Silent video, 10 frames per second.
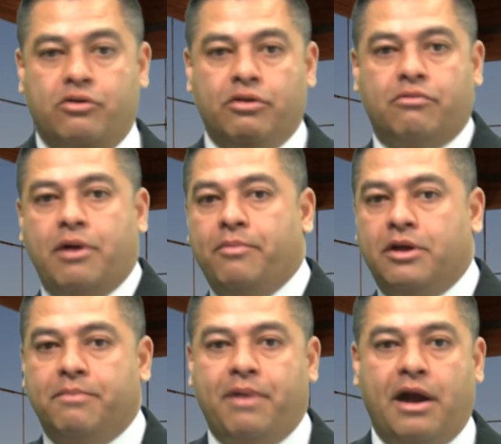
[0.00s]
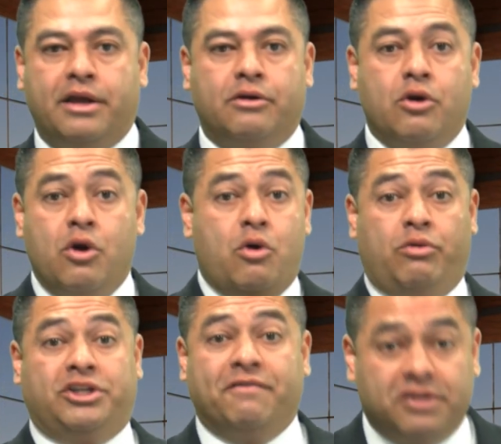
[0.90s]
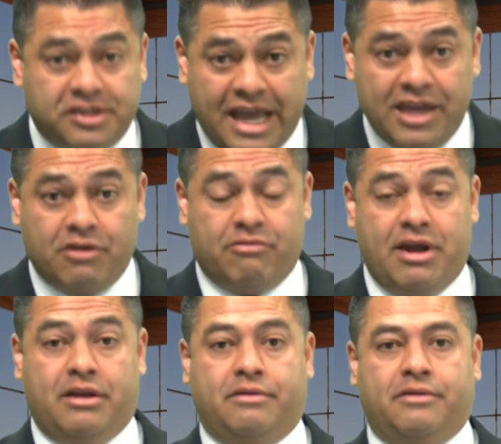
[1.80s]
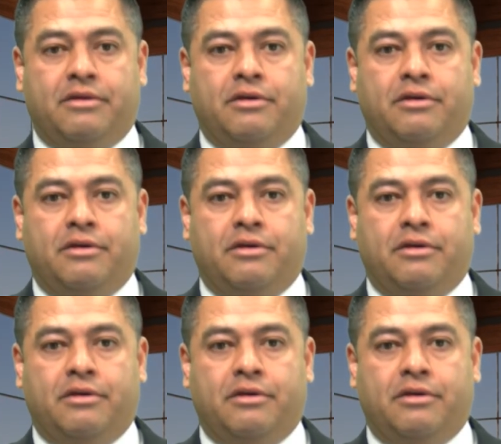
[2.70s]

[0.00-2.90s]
you're in the Republican Party, whichever state you're in,